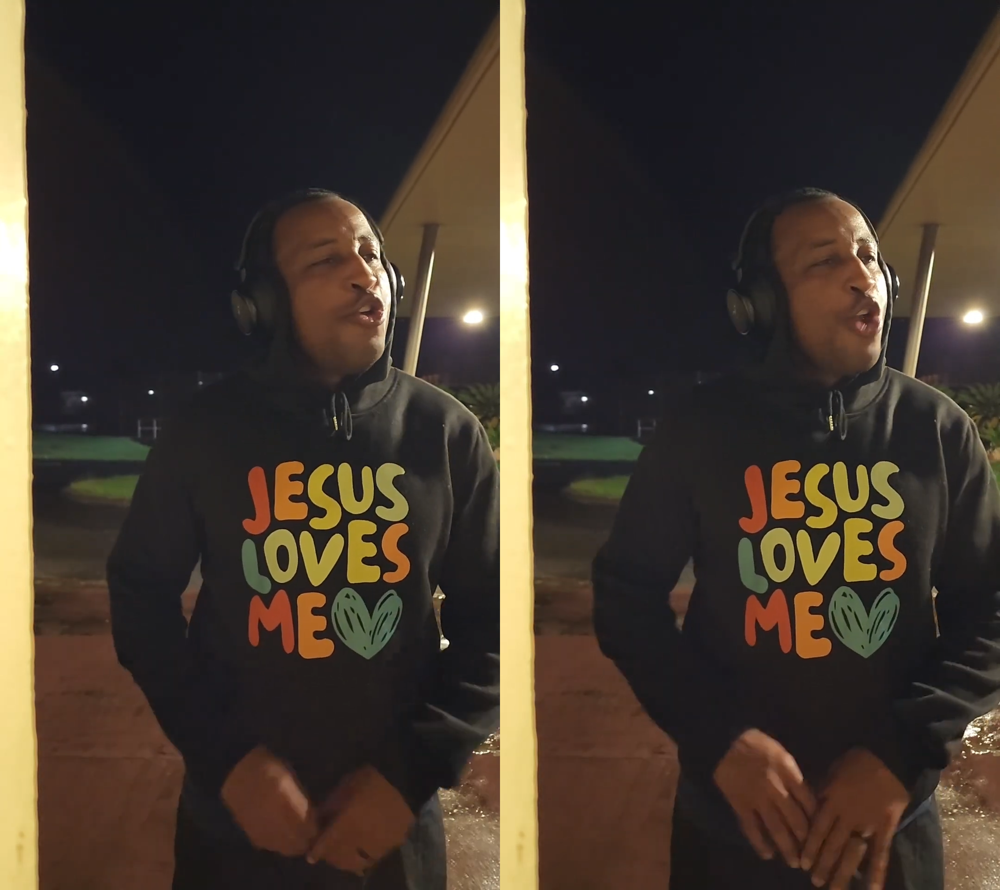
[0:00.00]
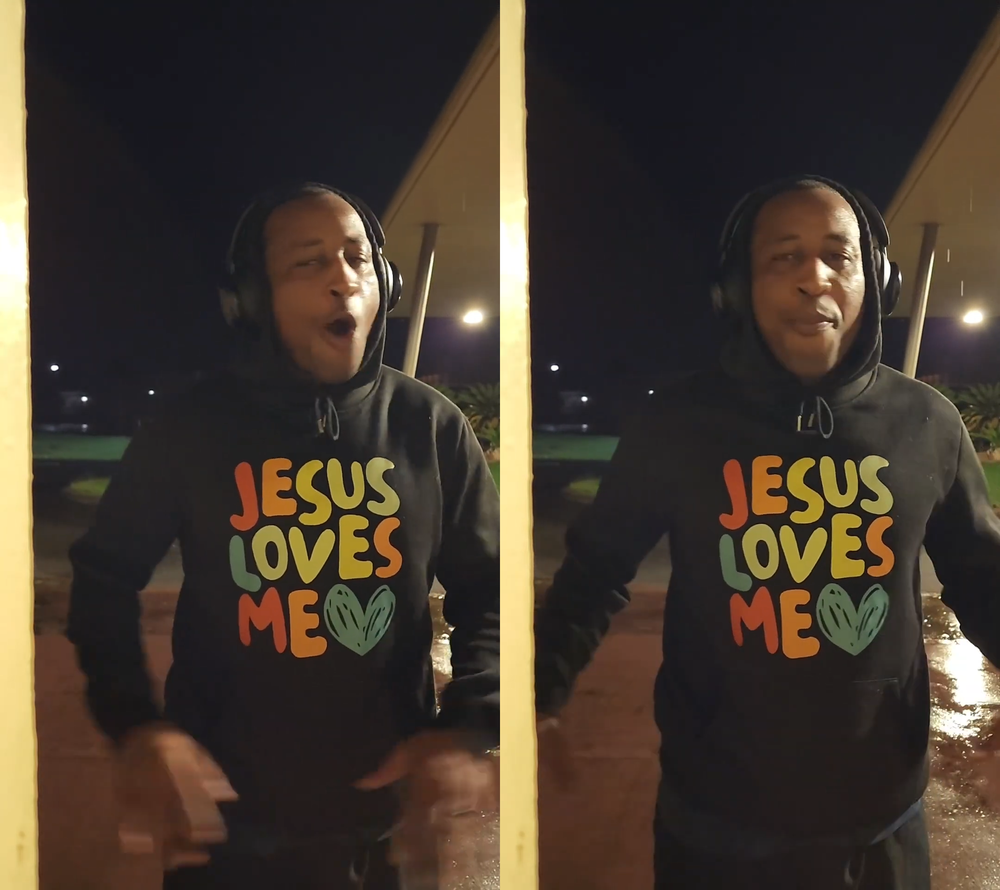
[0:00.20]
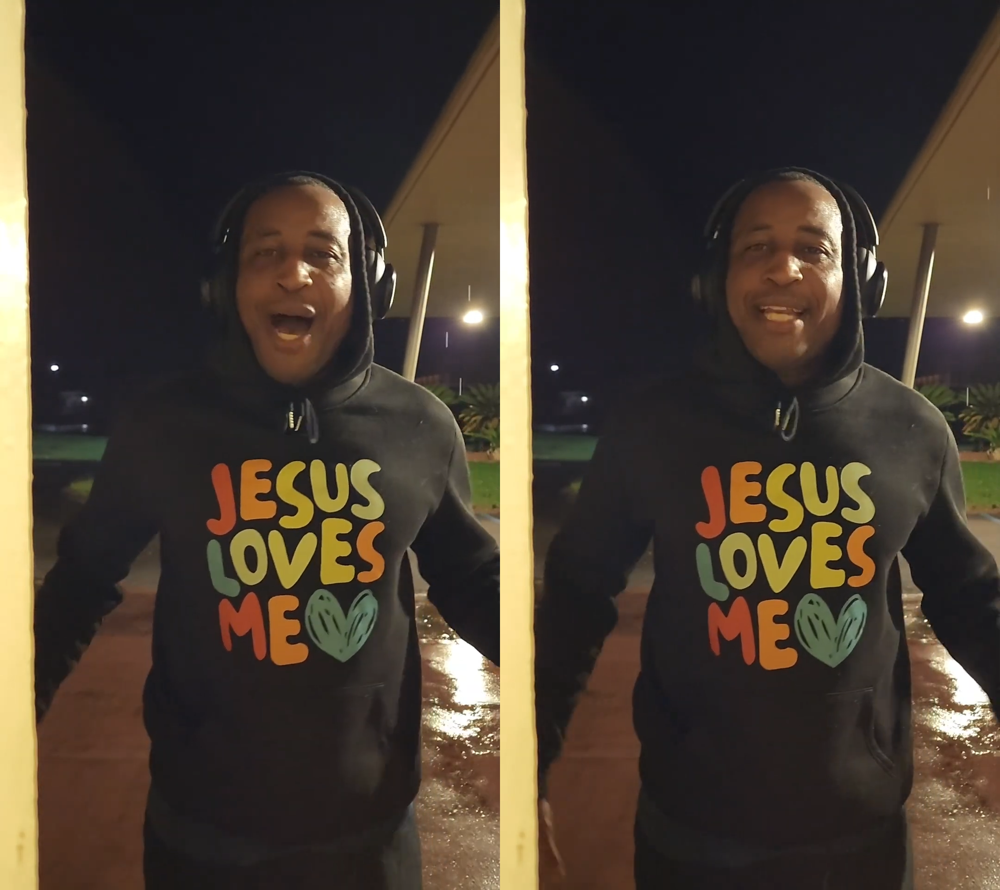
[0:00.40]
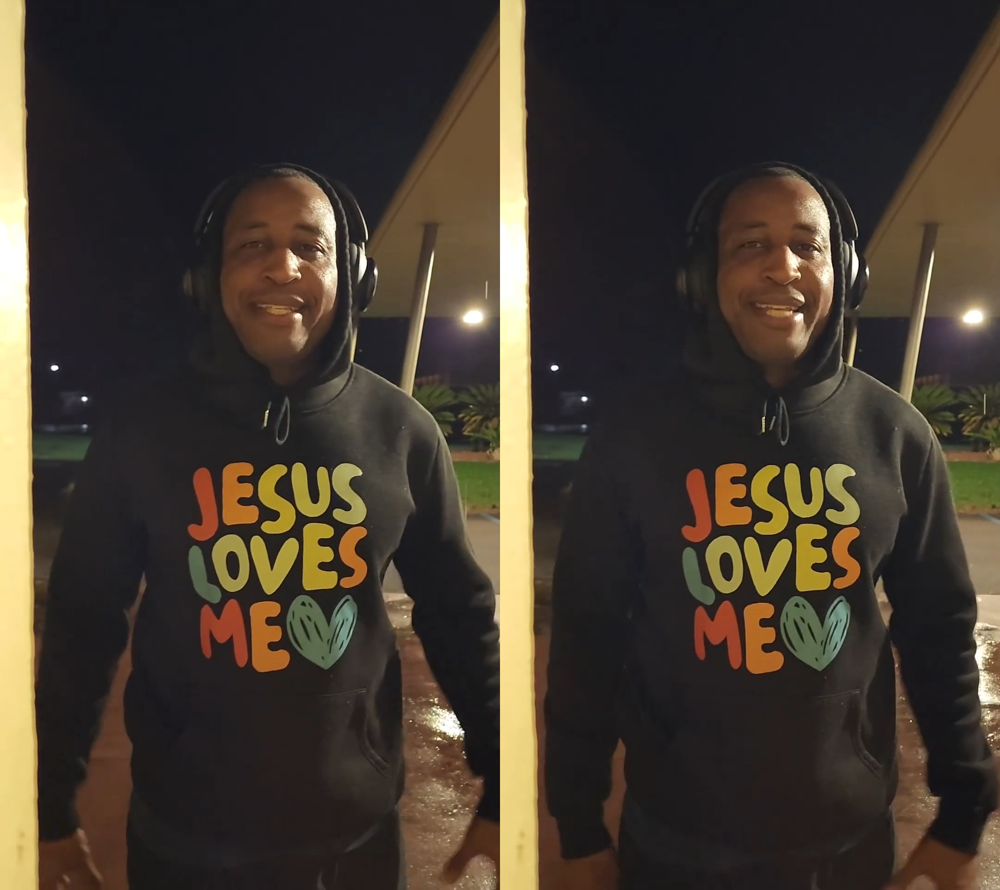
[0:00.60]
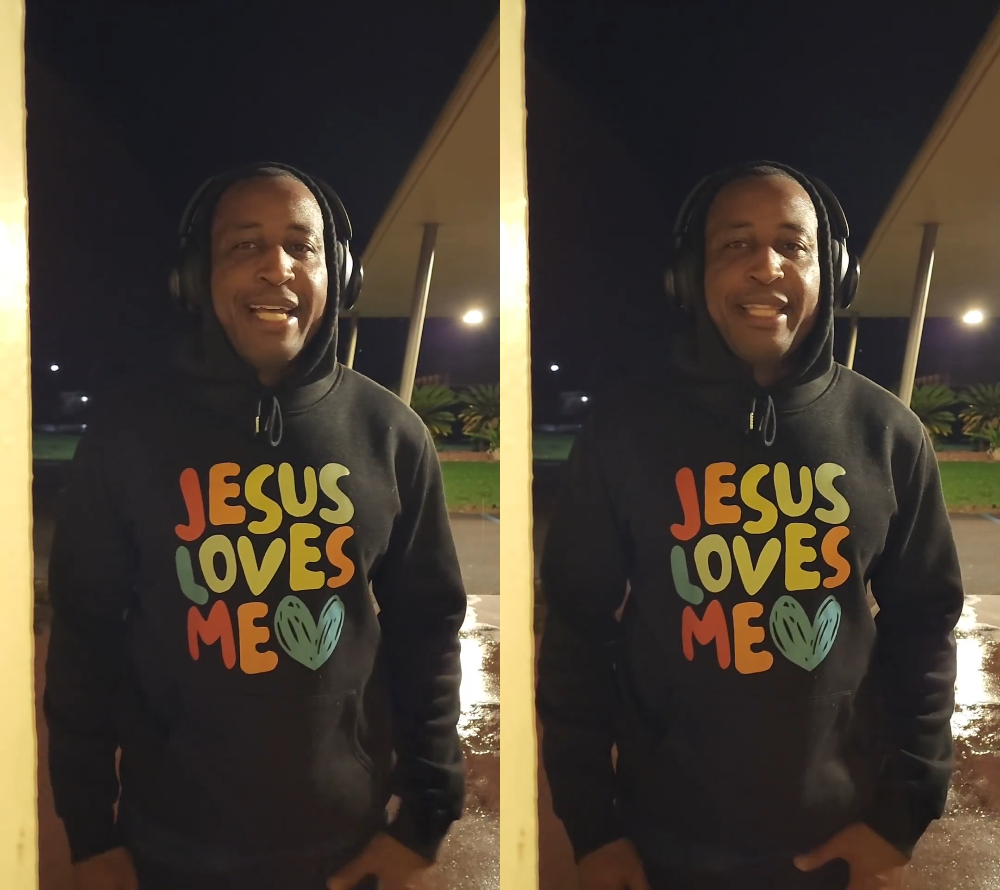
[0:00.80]
Nobody
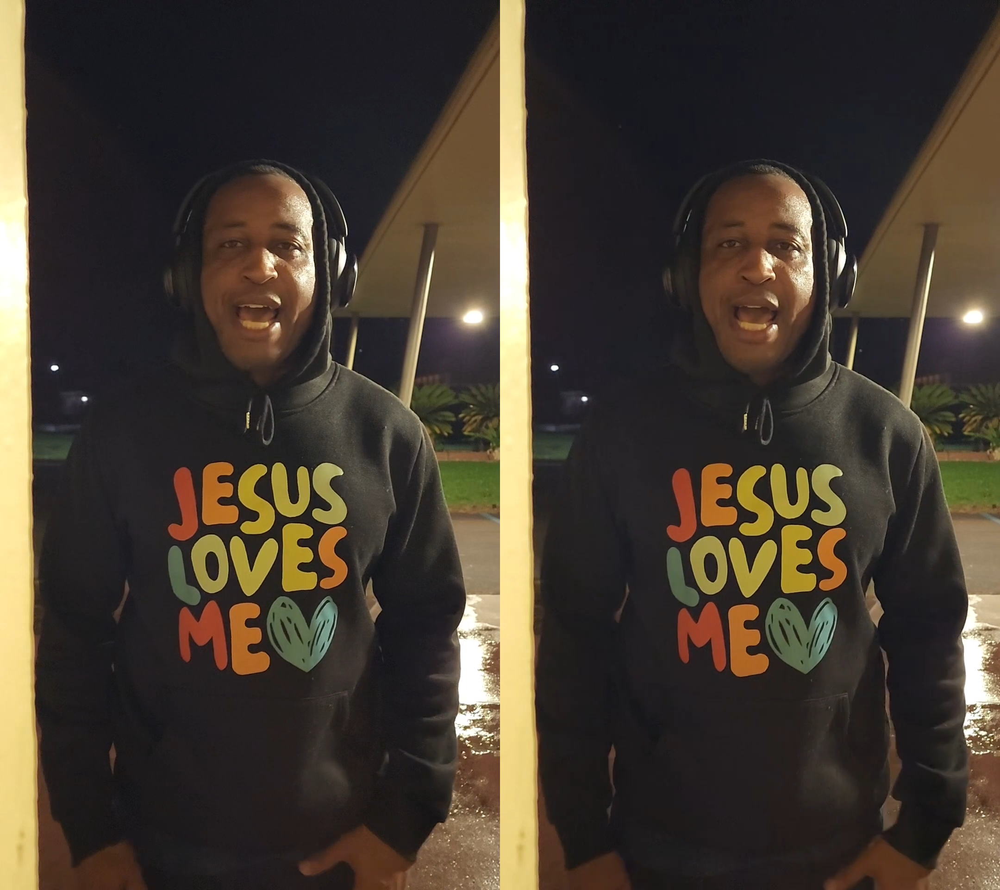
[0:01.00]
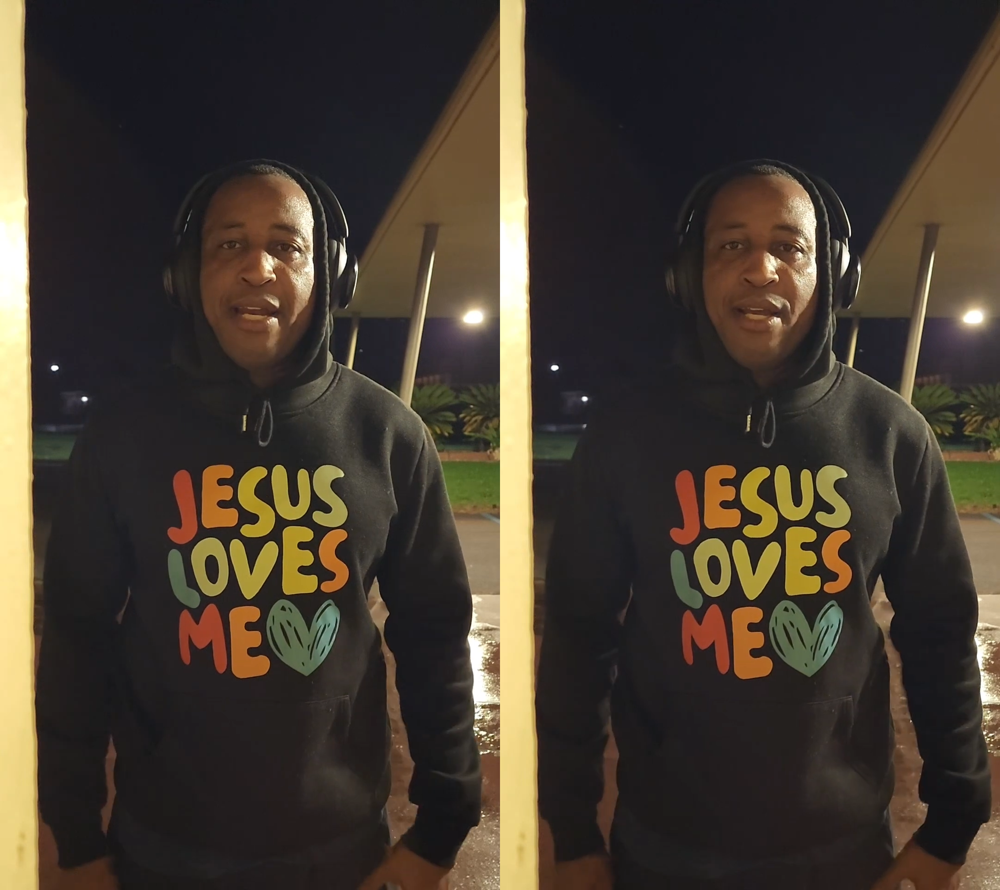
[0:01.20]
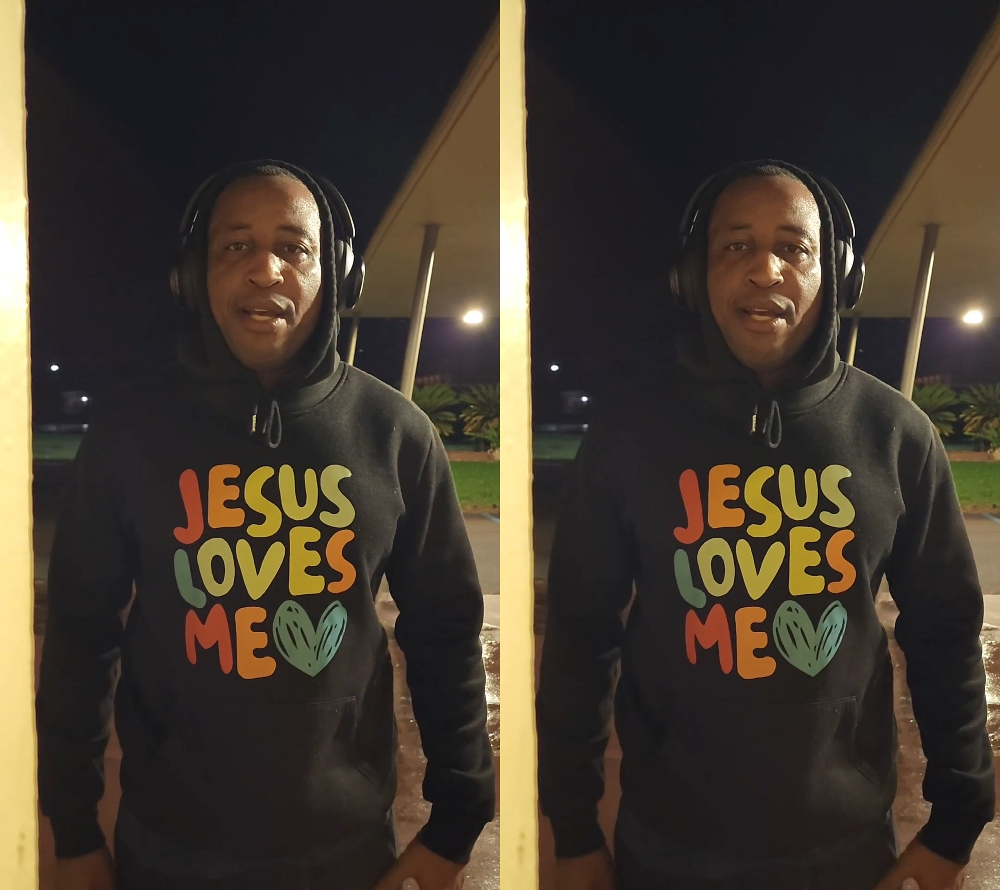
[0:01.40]
said that.